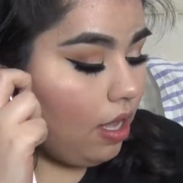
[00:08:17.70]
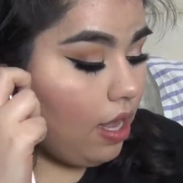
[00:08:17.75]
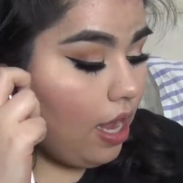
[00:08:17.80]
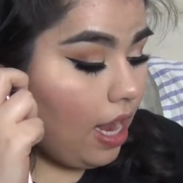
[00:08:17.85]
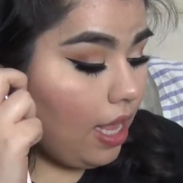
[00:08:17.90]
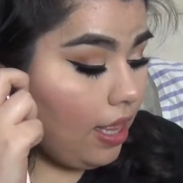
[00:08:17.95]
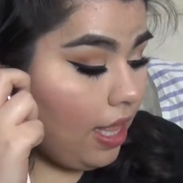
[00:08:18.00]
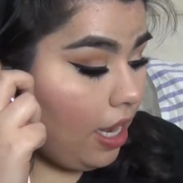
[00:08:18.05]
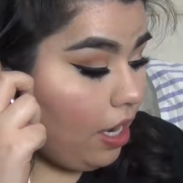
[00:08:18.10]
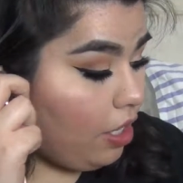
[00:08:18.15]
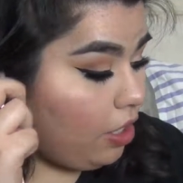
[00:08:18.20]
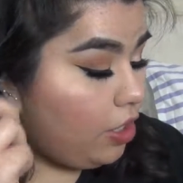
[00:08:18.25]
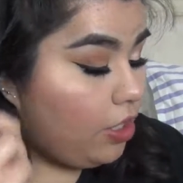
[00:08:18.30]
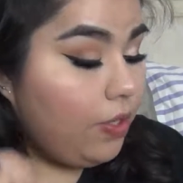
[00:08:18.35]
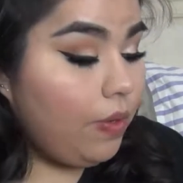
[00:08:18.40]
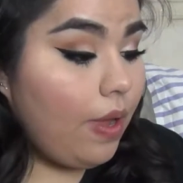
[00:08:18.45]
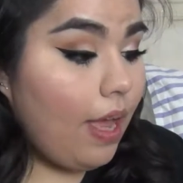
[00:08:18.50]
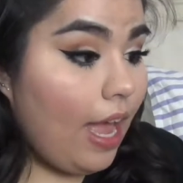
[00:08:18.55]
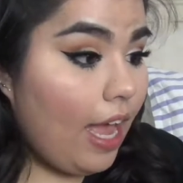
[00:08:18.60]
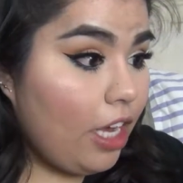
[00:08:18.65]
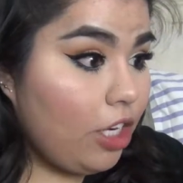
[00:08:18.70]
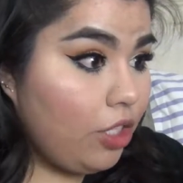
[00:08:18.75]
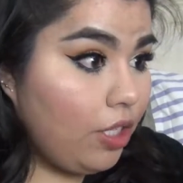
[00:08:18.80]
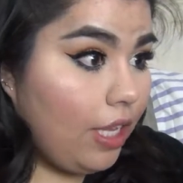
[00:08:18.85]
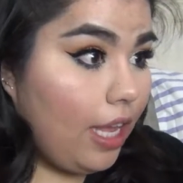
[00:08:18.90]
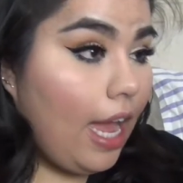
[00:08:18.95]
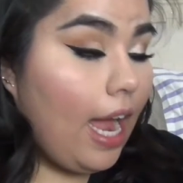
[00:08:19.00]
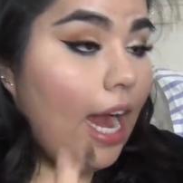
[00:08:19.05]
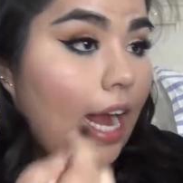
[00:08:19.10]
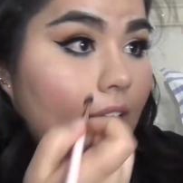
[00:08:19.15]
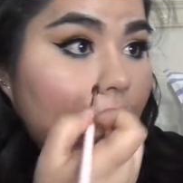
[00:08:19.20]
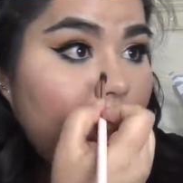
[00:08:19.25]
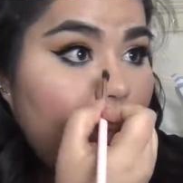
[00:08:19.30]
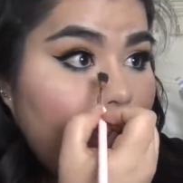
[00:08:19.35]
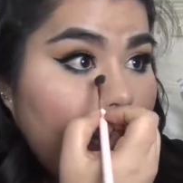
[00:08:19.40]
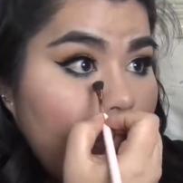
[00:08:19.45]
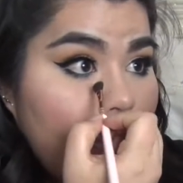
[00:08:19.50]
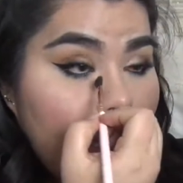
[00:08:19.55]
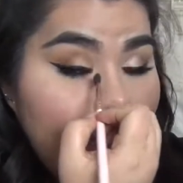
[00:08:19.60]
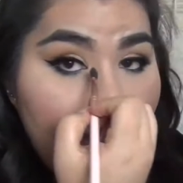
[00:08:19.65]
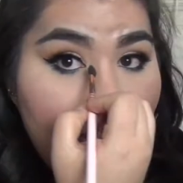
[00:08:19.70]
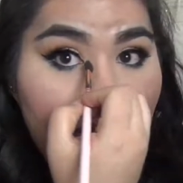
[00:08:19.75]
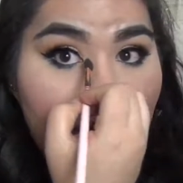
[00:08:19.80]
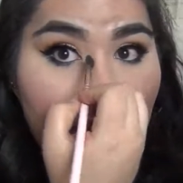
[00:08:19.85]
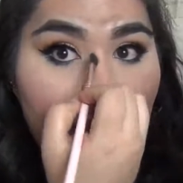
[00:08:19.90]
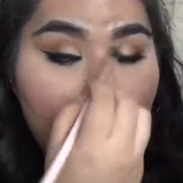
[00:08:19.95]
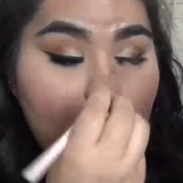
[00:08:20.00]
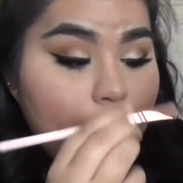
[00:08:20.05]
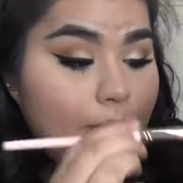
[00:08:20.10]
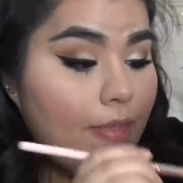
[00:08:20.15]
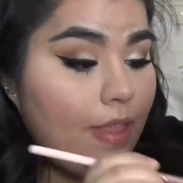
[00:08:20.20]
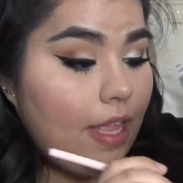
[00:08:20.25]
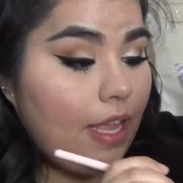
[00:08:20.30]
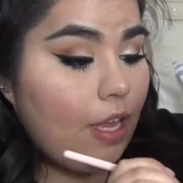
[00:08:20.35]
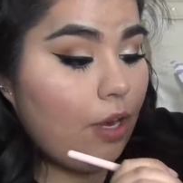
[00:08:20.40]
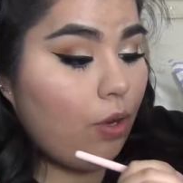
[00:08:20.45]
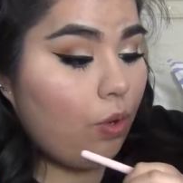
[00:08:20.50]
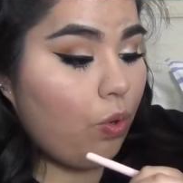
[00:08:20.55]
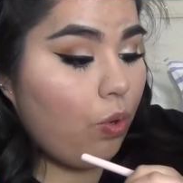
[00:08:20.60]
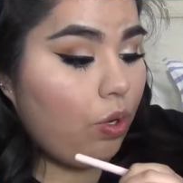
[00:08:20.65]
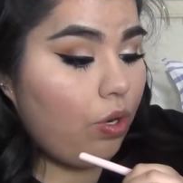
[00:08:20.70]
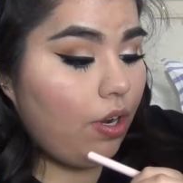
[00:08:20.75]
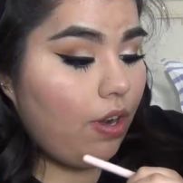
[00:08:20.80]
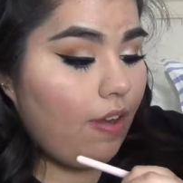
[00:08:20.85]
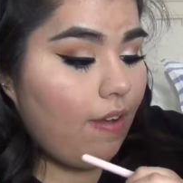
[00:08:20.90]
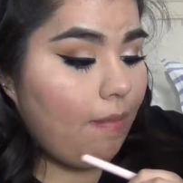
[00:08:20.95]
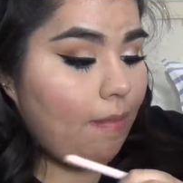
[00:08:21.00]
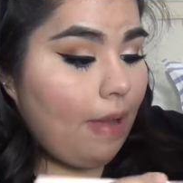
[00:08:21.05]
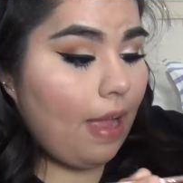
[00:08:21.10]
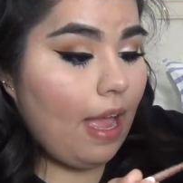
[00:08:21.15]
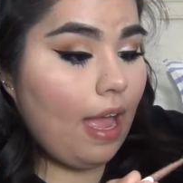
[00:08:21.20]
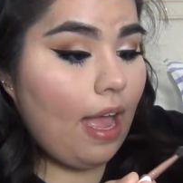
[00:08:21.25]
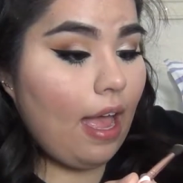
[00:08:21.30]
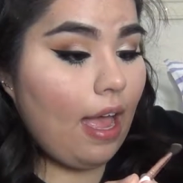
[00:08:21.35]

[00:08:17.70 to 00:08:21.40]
highlighter to actually highlight the inner corner of my